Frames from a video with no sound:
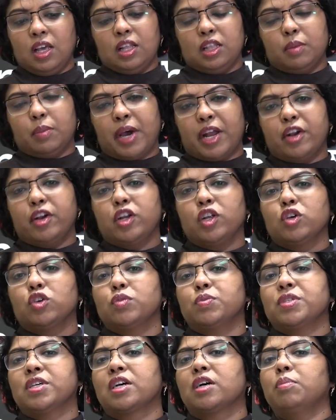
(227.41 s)
the minority
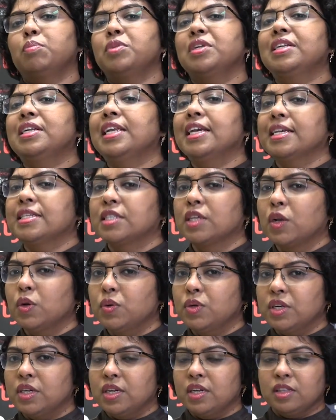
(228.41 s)
groups are completely
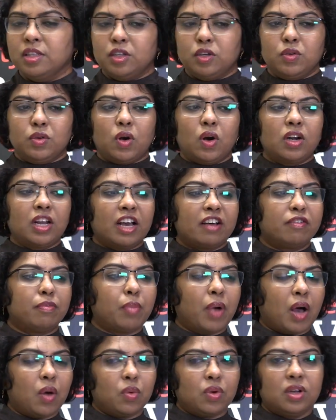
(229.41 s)
excluded. They do not have
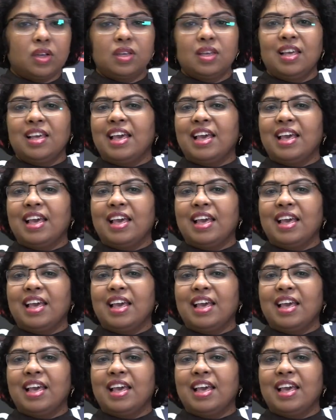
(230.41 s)
power.